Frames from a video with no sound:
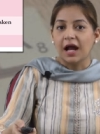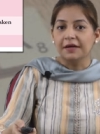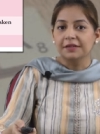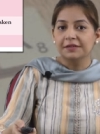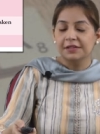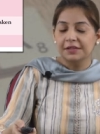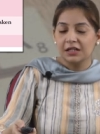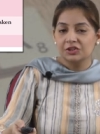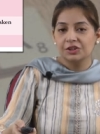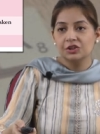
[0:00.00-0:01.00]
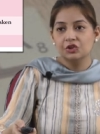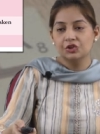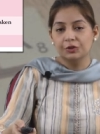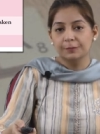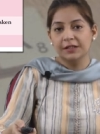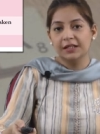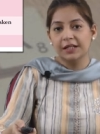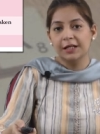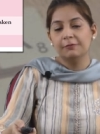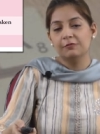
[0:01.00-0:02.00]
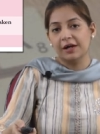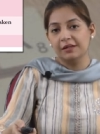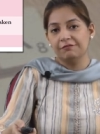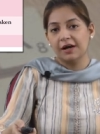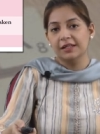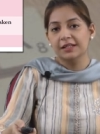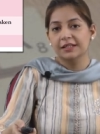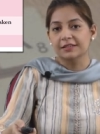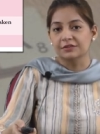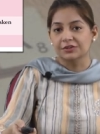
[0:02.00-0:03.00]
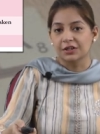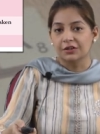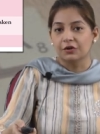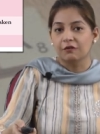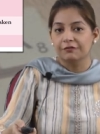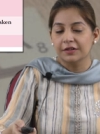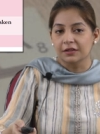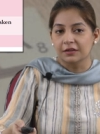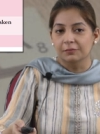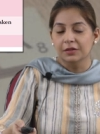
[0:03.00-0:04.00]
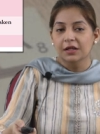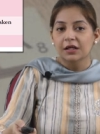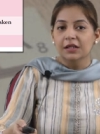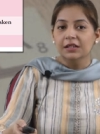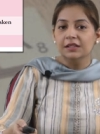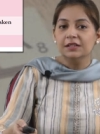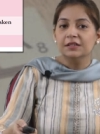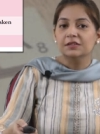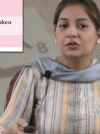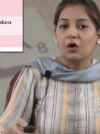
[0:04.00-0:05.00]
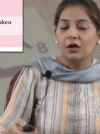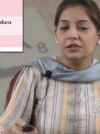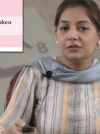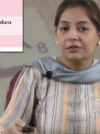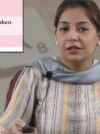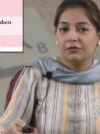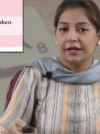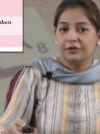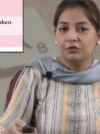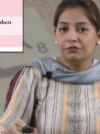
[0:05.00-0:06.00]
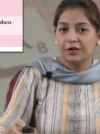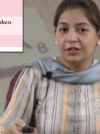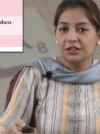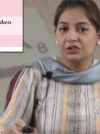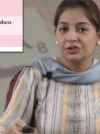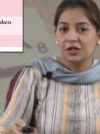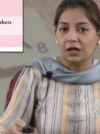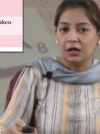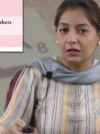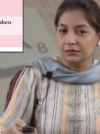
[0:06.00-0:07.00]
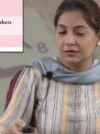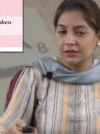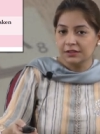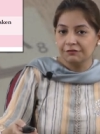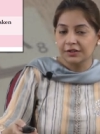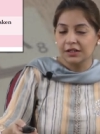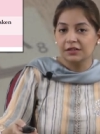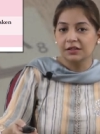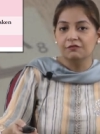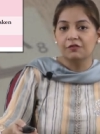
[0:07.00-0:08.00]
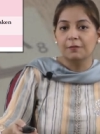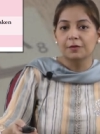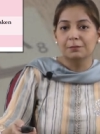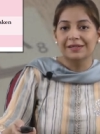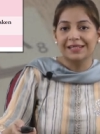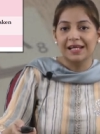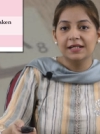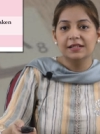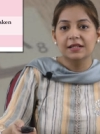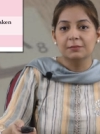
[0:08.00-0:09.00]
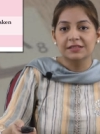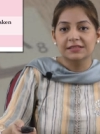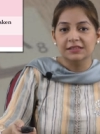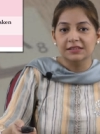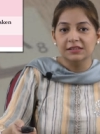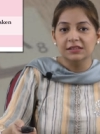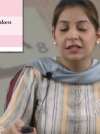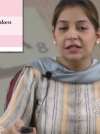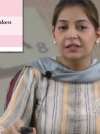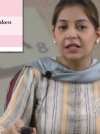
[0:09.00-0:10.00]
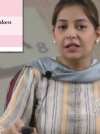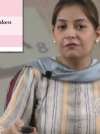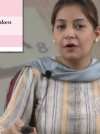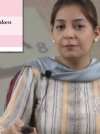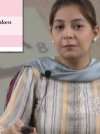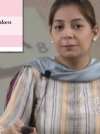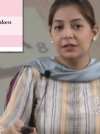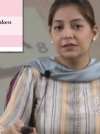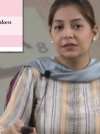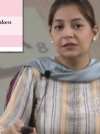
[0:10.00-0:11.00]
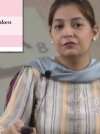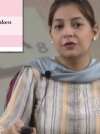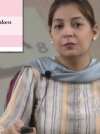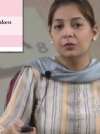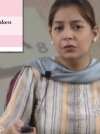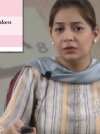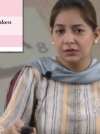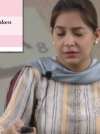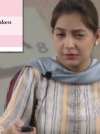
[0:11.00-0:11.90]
and the deduction should be claimed while filing his return of income. He is also required to furnish a certificate in form number 10 CE taken from the person from whom